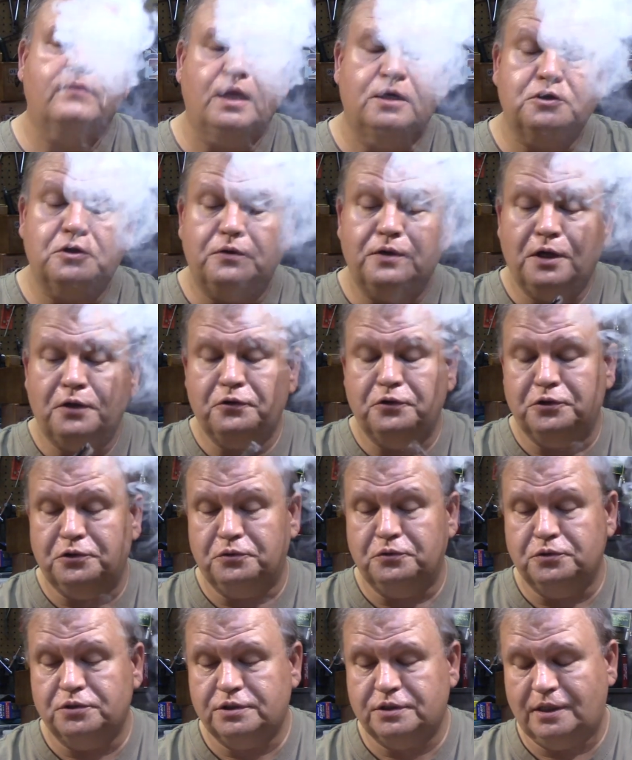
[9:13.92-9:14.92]
So in other
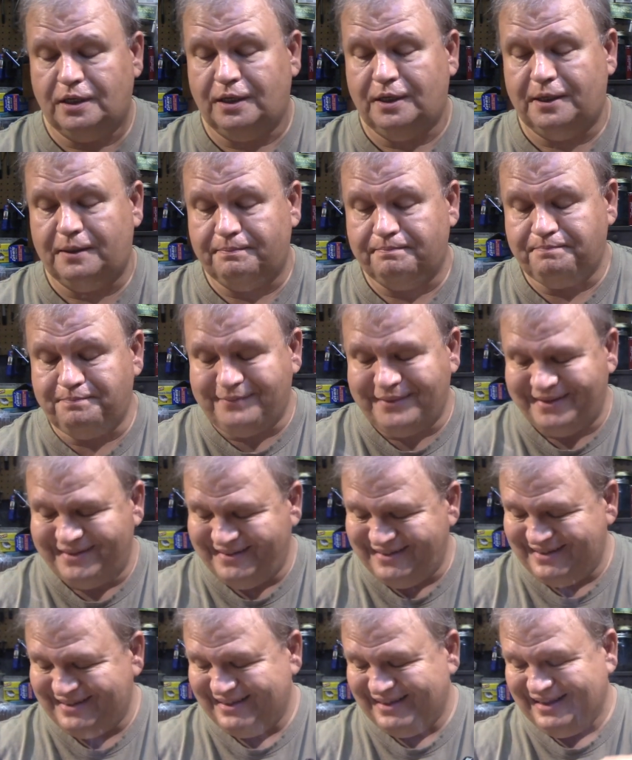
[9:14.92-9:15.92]
news, I'll
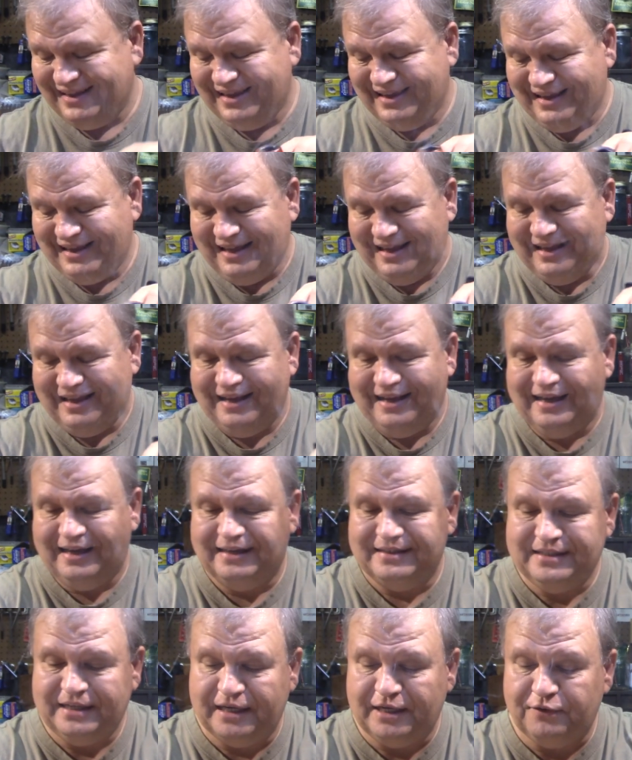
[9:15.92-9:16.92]

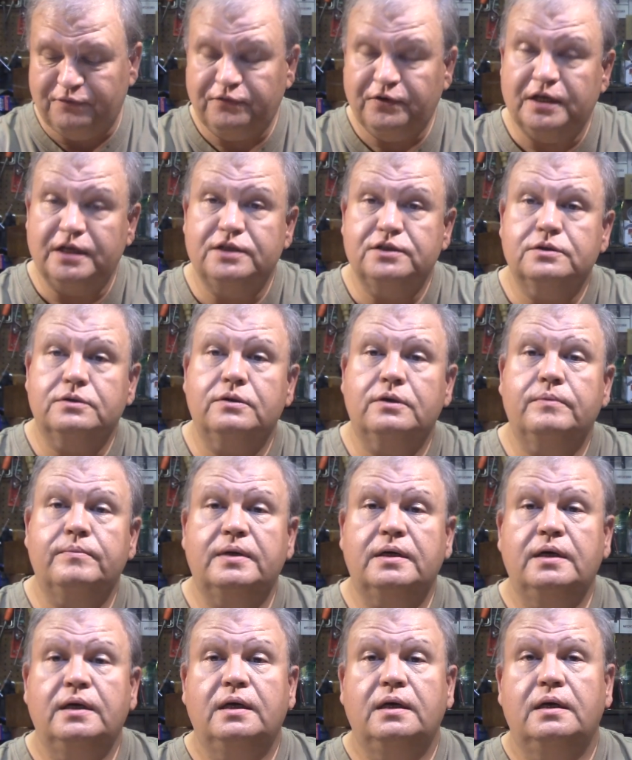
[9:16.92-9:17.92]
tell you a funny story.
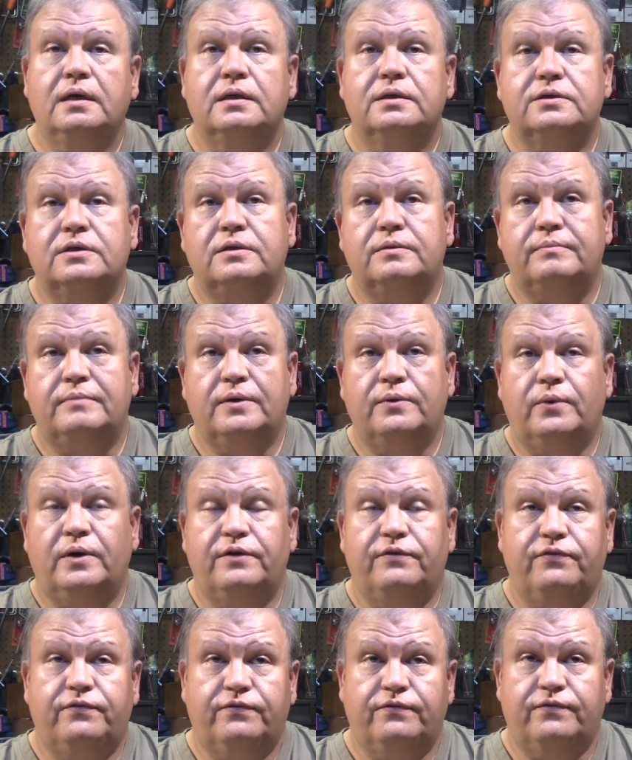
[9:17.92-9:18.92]
My
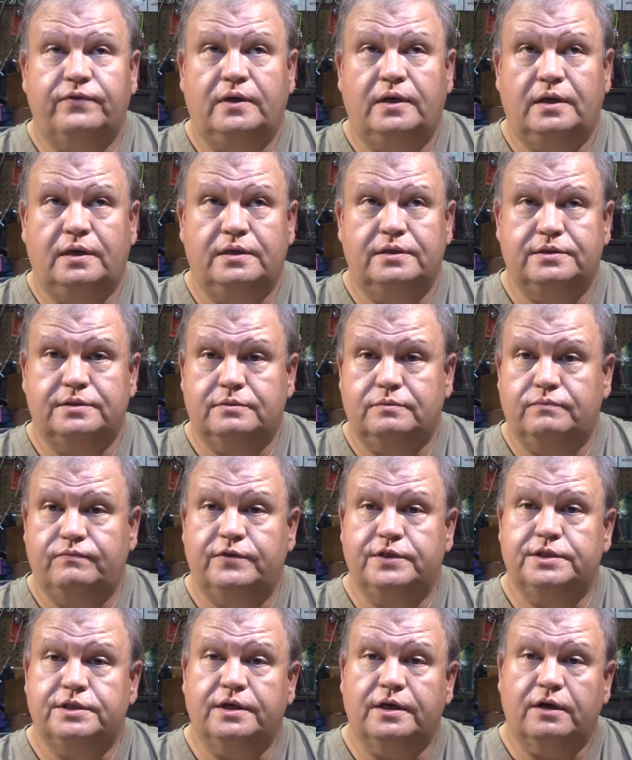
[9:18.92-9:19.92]
wife is
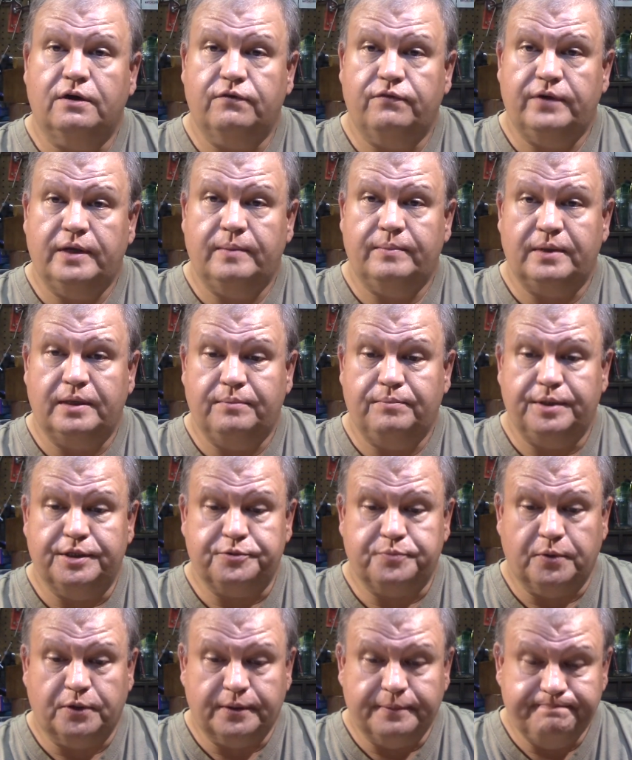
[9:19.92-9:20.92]
visiting her family in
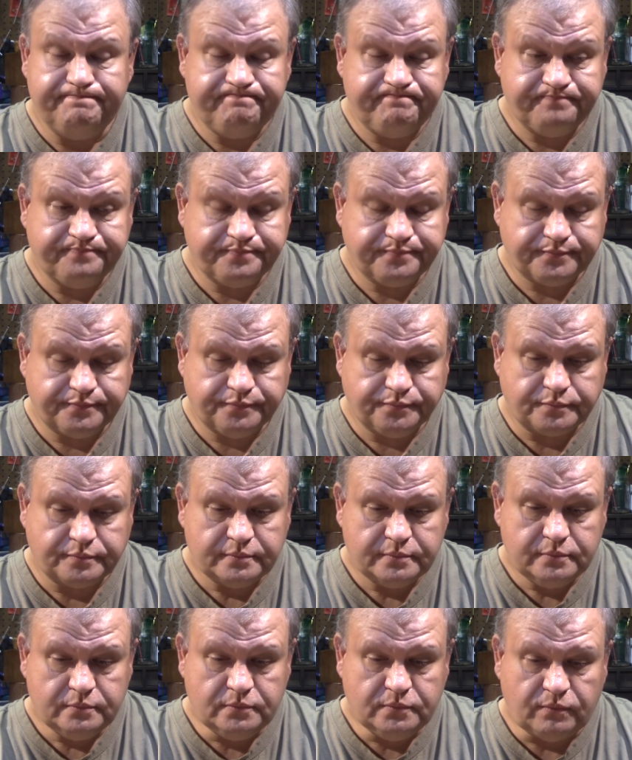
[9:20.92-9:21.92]
Pittsburgh.
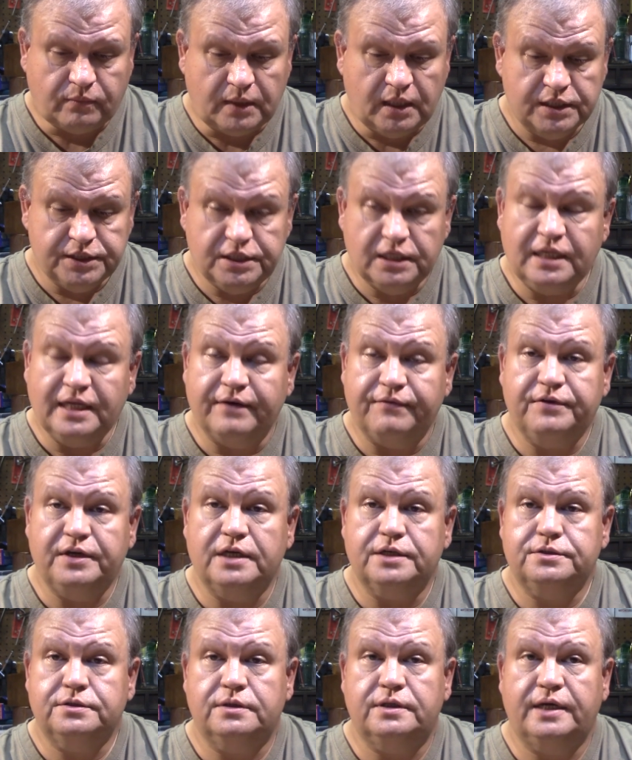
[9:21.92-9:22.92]
She left
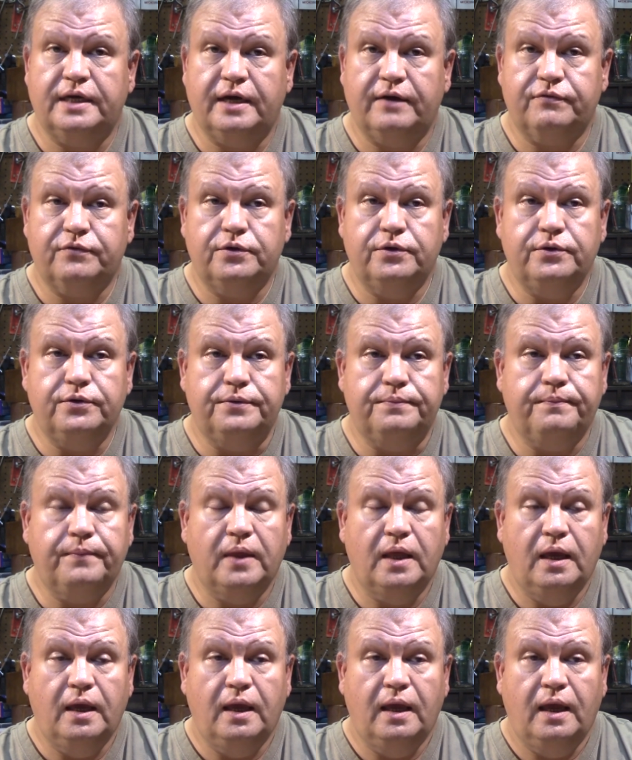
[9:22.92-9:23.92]
yesterday afternoon.
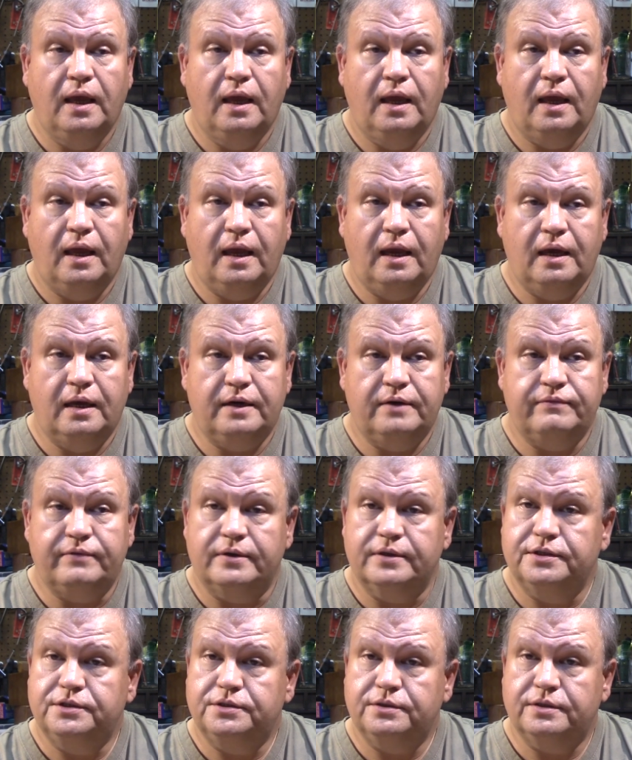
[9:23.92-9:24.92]
And a
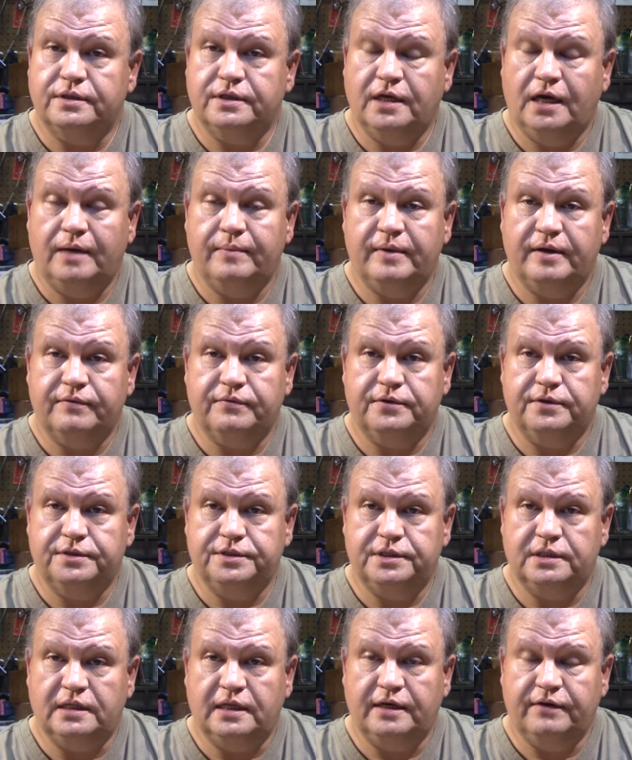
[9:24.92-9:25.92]
very short time after
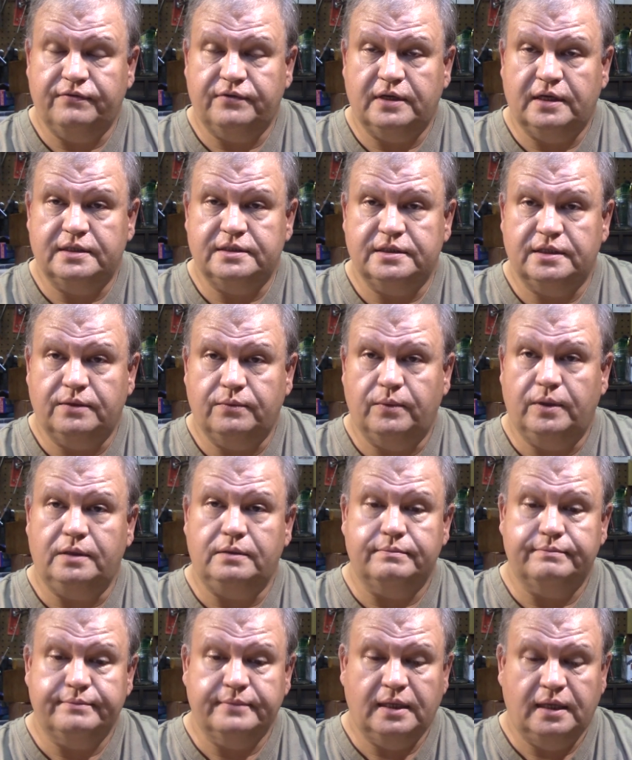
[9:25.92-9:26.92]
she left, I said, well,
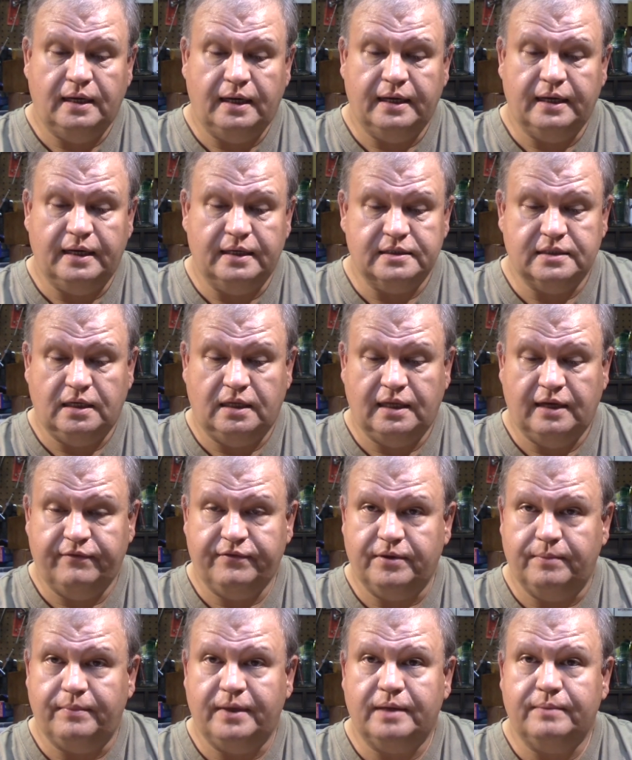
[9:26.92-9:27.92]
I guess I'll have
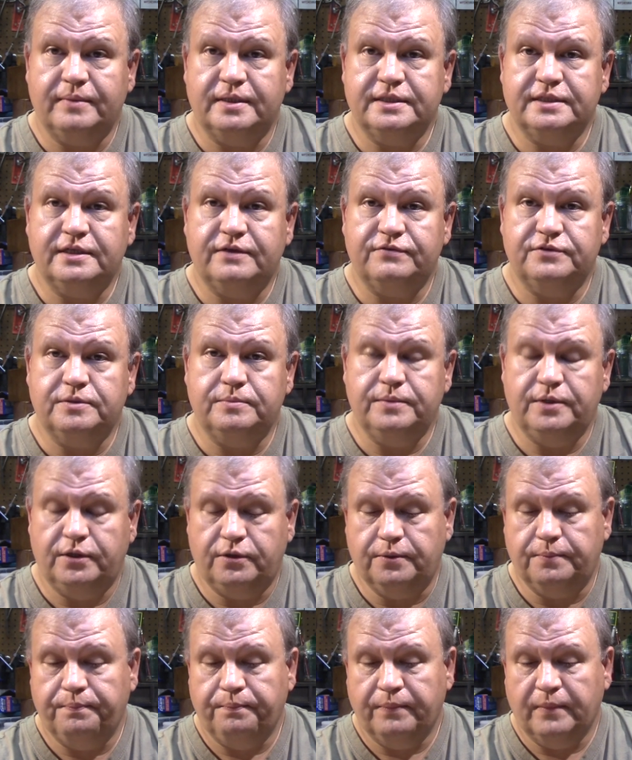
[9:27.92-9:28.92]
to make myself some dinner.